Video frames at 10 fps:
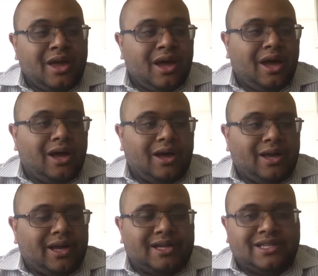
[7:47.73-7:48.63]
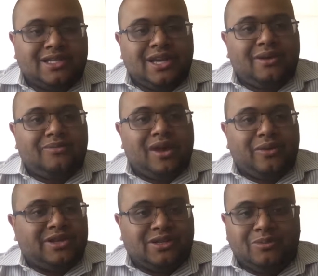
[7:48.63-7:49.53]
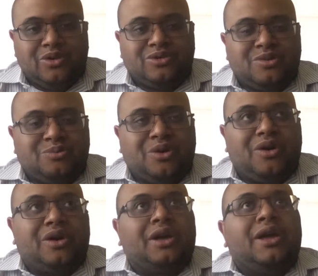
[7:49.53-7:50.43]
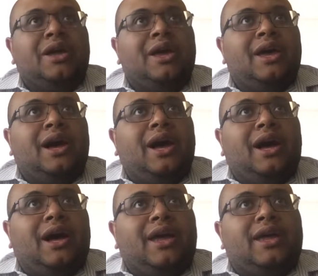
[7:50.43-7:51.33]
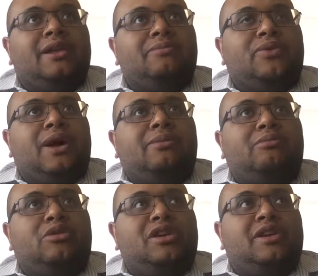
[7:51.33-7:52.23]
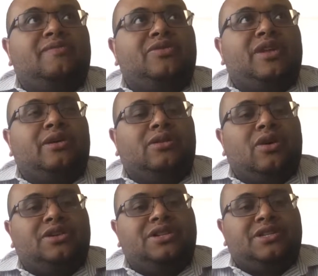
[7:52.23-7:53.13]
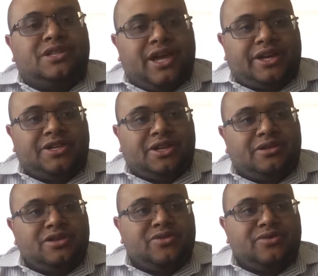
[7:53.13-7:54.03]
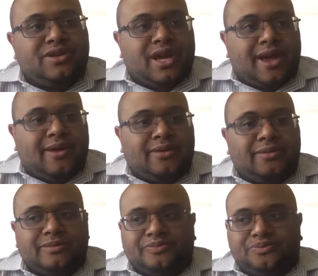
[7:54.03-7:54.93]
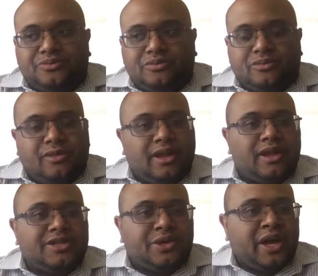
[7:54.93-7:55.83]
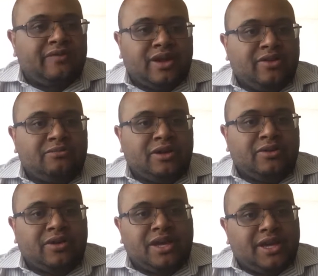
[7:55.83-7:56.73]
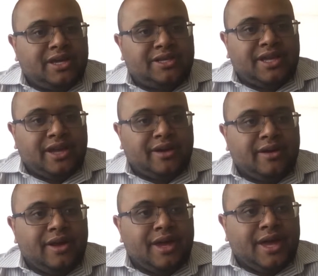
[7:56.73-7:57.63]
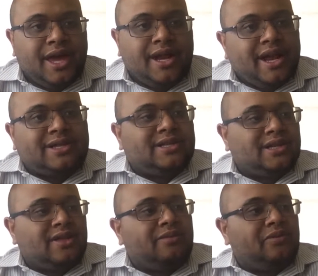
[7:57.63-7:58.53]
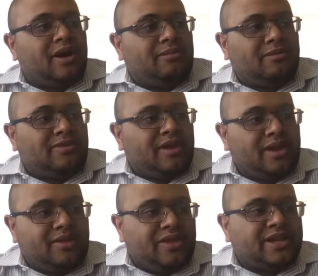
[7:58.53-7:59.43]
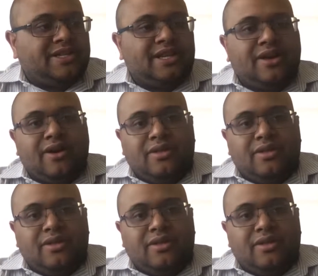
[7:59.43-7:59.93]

because it's set up that way. It's an amusement park. In probably their largest section, Toontown, because you have nothing but little kids there. And that's another problem. They see all